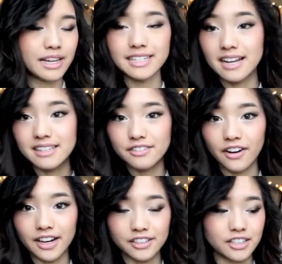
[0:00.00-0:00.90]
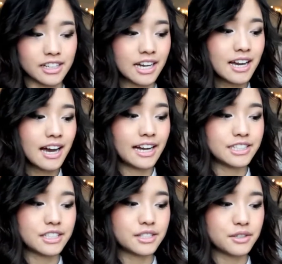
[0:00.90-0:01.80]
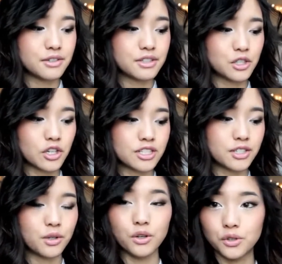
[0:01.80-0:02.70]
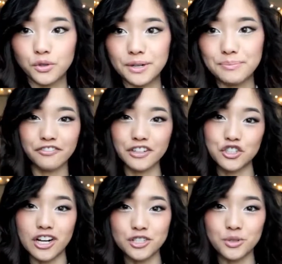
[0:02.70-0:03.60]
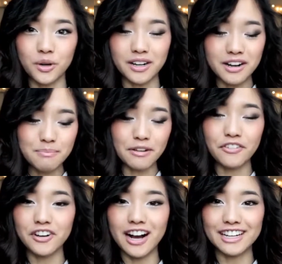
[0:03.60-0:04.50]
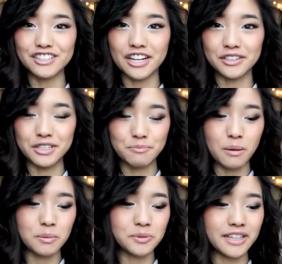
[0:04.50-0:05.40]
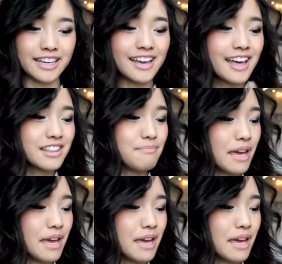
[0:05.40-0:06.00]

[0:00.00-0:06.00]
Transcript: want to intensify a look, I just use the trusty old Creep. For drugstore, my favorite eyeshadow is probably the